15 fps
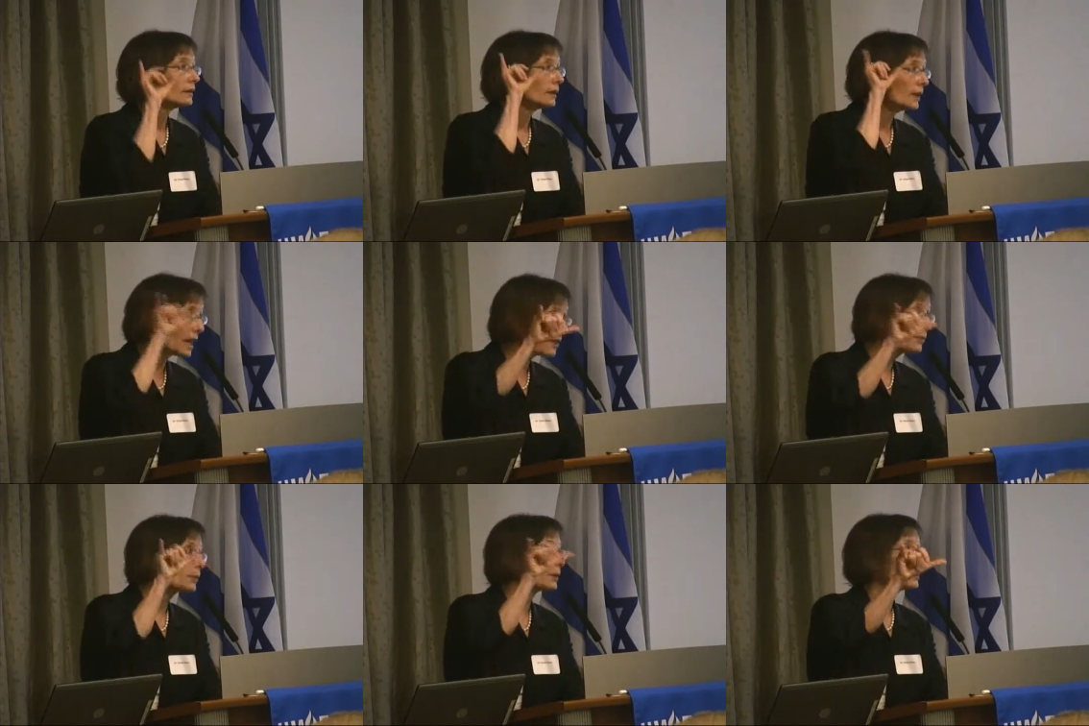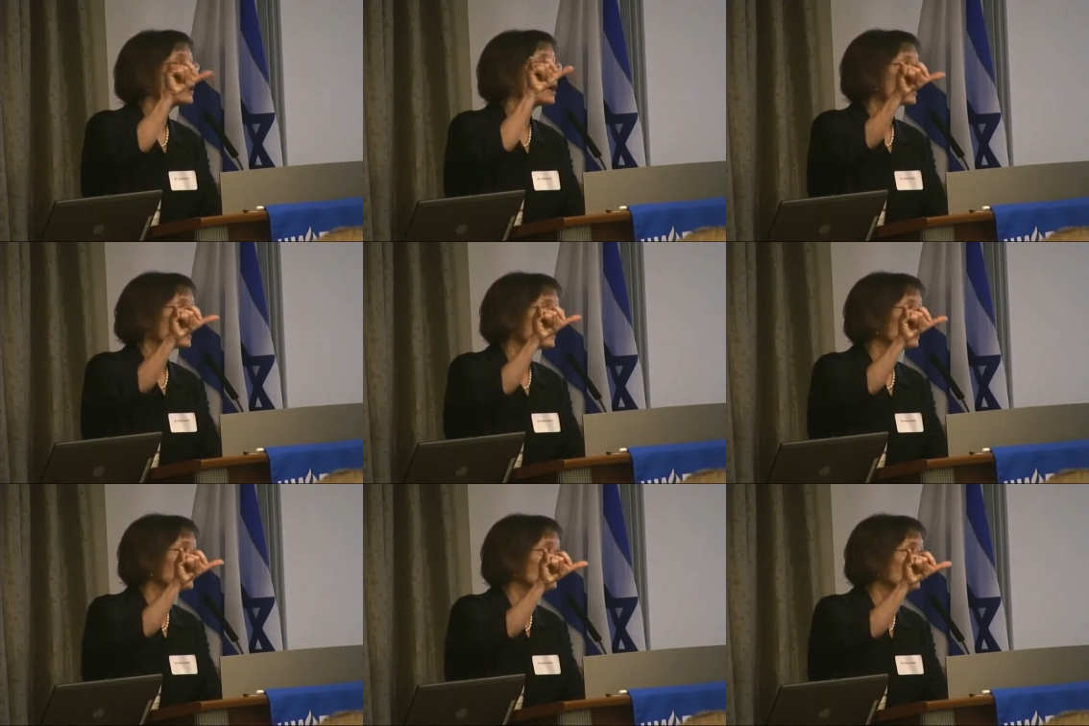
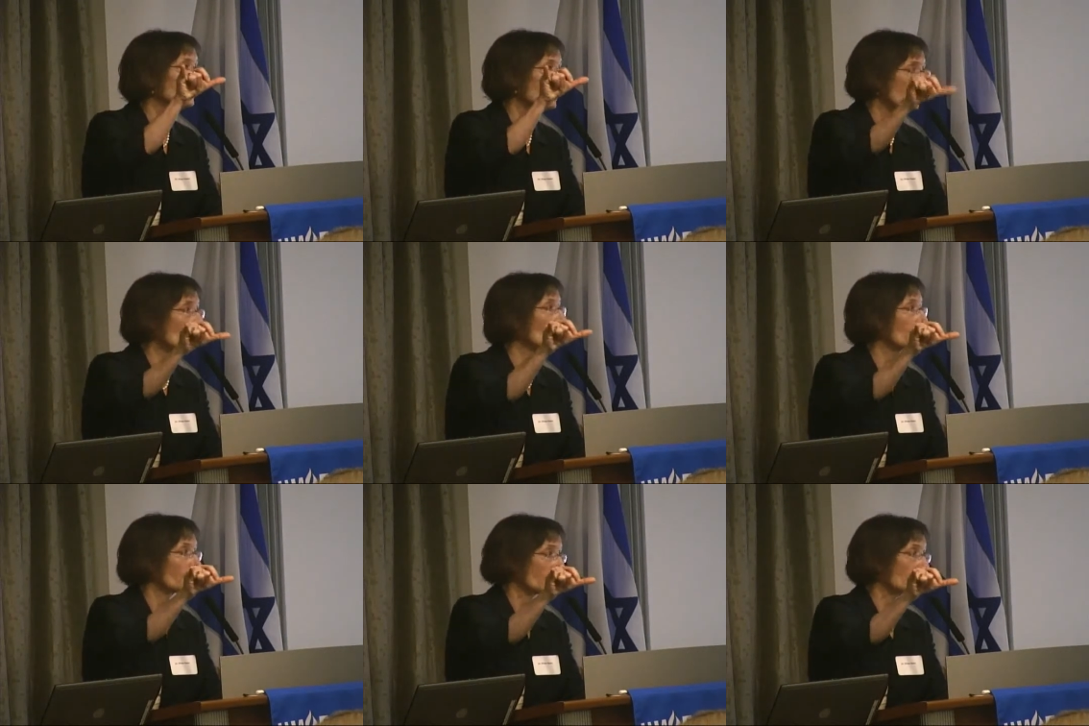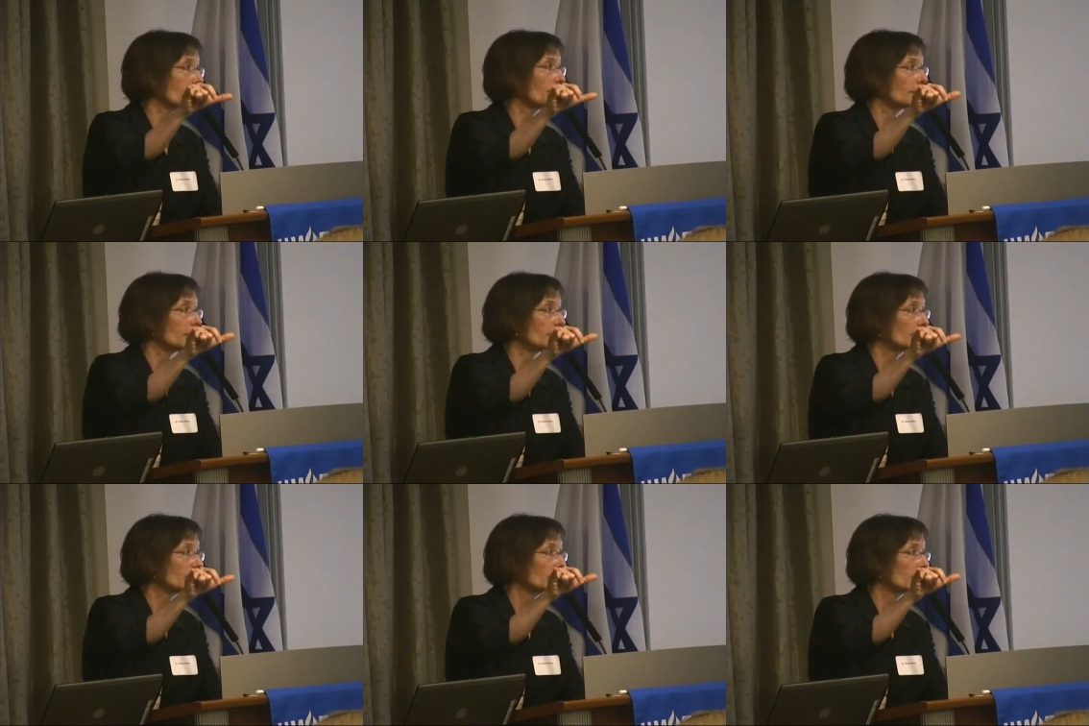life-prolonging
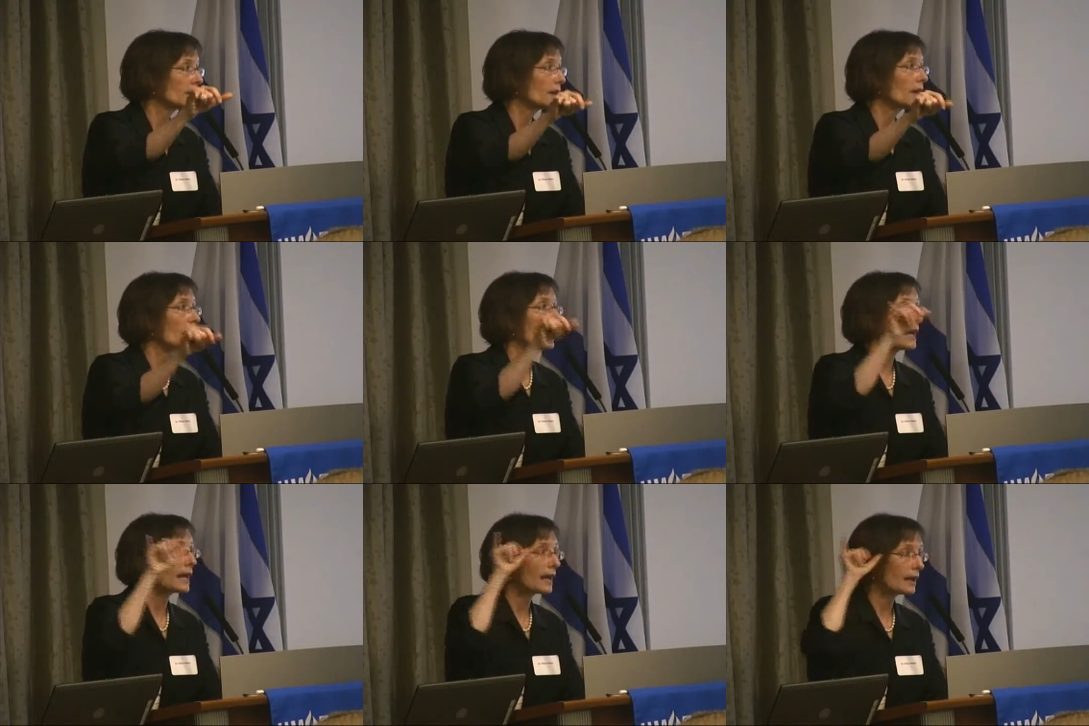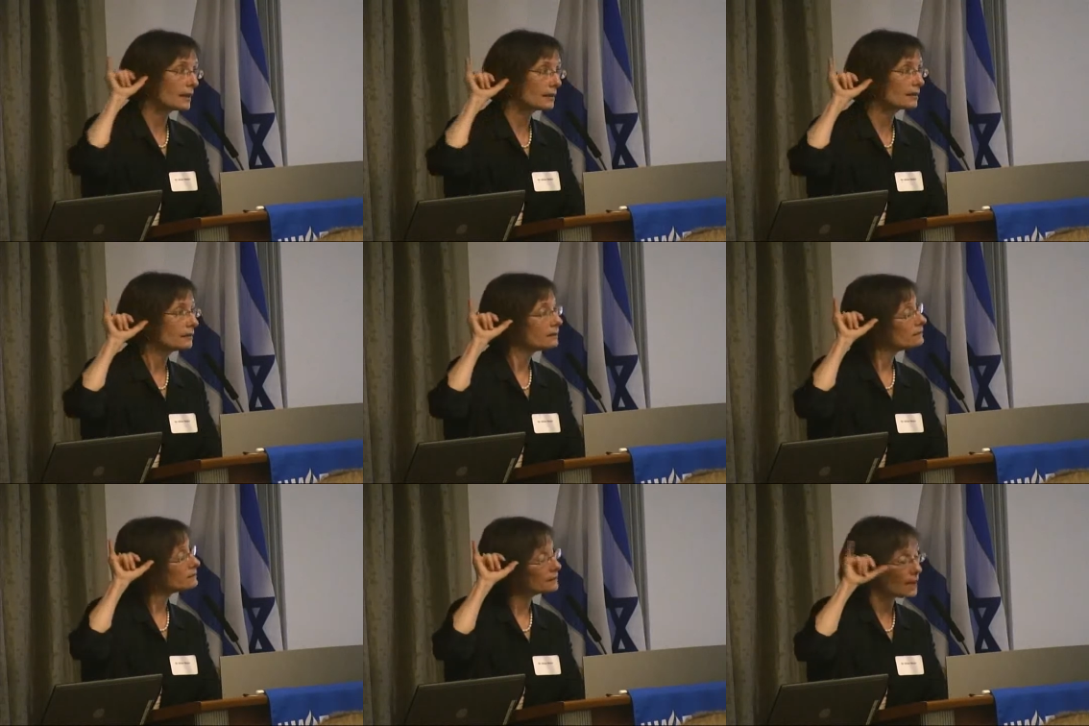chemotherapy and,
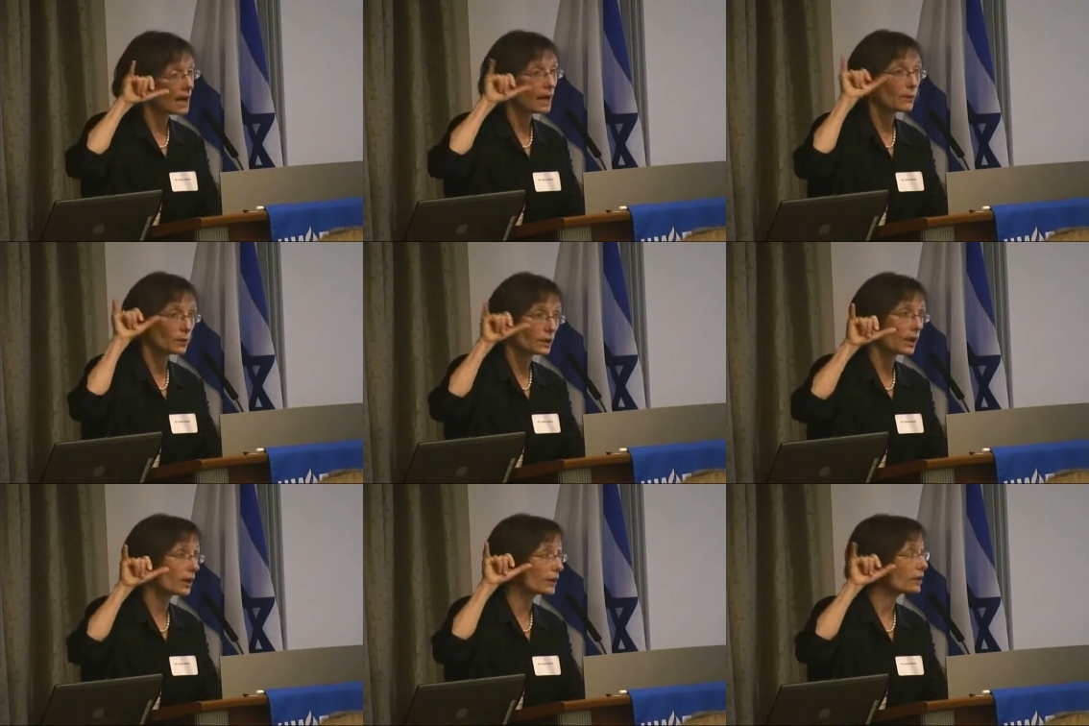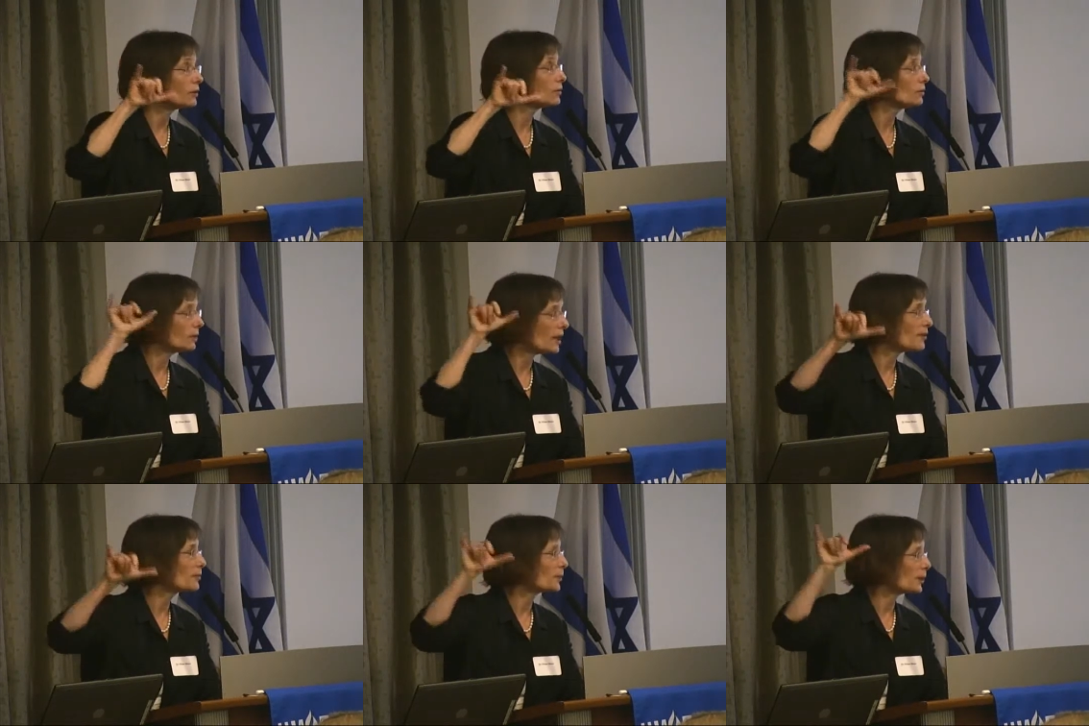I would argue,
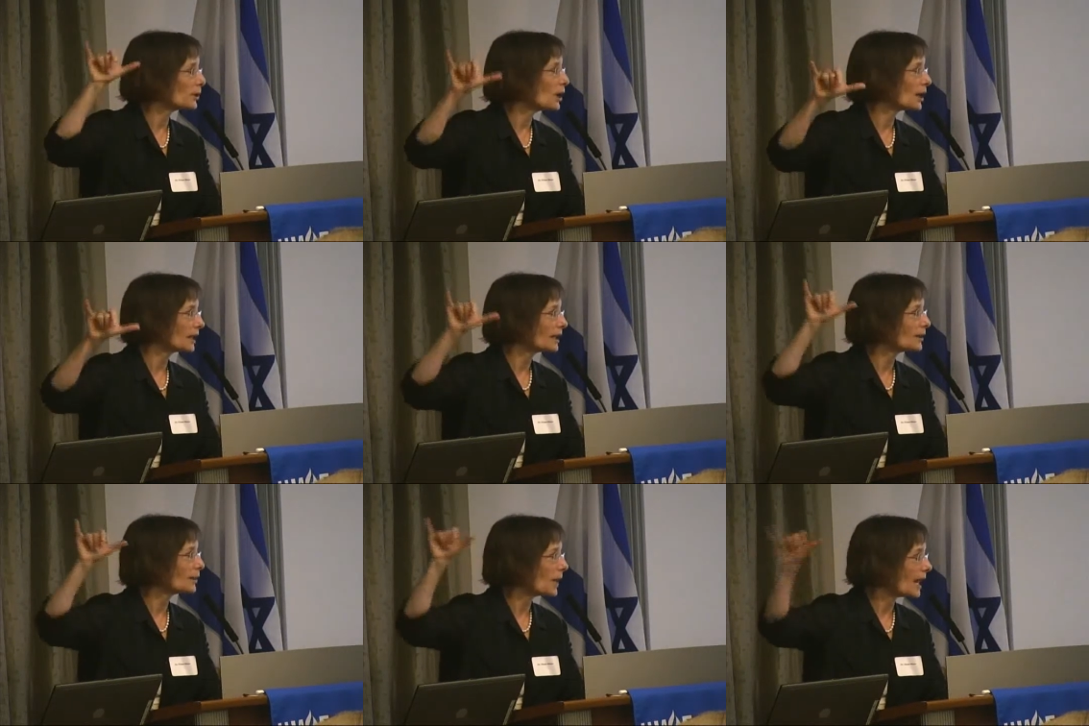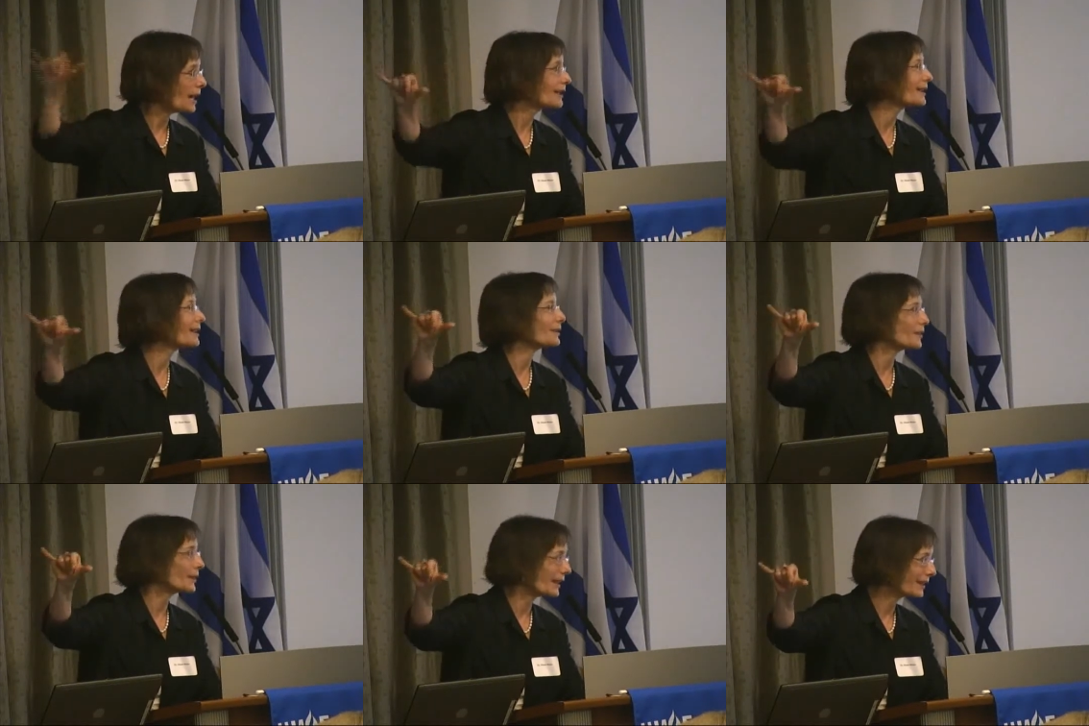life-prolonging
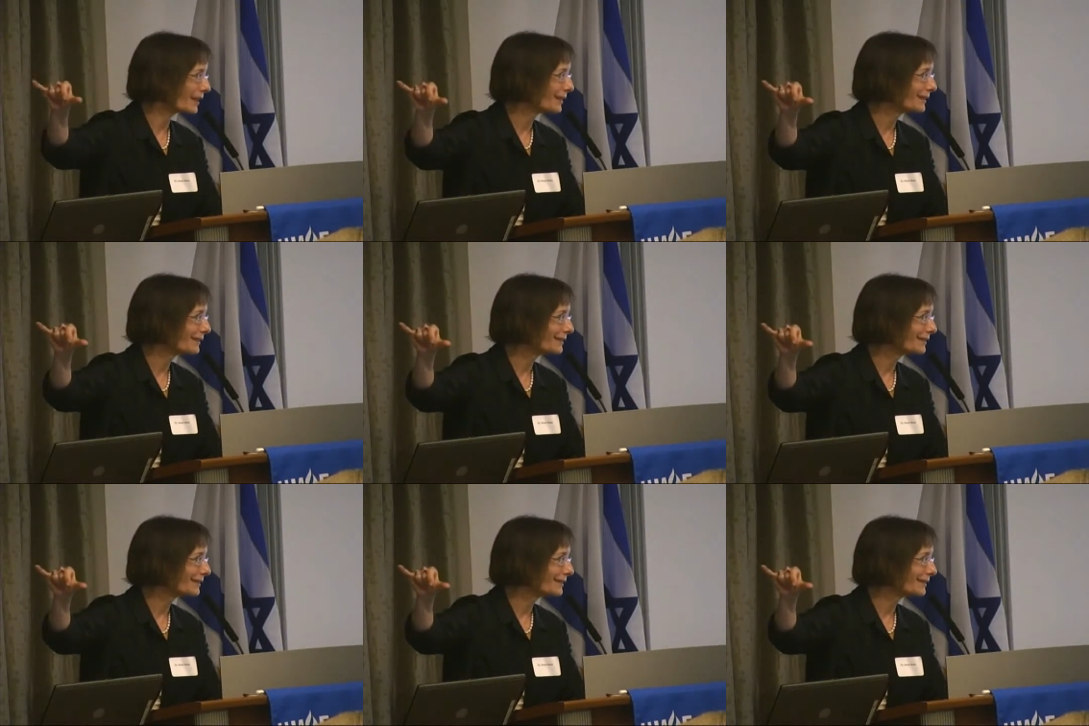palliative care